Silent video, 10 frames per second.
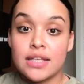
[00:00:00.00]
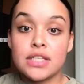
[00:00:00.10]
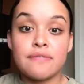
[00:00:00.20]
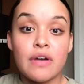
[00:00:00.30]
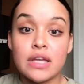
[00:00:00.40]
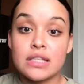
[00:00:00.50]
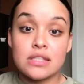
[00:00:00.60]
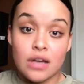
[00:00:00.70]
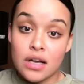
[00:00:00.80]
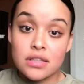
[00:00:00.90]
That shit
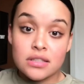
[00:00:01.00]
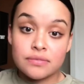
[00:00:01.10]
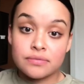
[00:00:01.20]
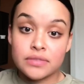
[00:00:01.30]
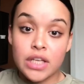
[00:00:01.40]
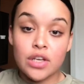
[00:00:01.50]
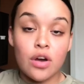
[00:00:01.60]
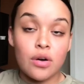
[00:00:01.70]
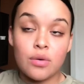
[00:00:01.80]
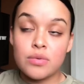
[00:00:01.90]
fucking sucked. Like,
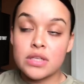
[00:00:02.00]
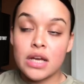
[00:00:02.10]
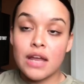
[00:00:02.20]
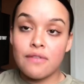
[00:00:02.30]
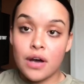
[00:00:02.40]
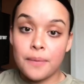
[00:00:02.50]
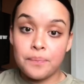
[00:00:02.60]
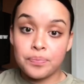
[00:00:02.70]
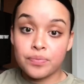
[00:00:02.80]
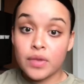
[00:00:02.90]
no, I wasn't gonna give up.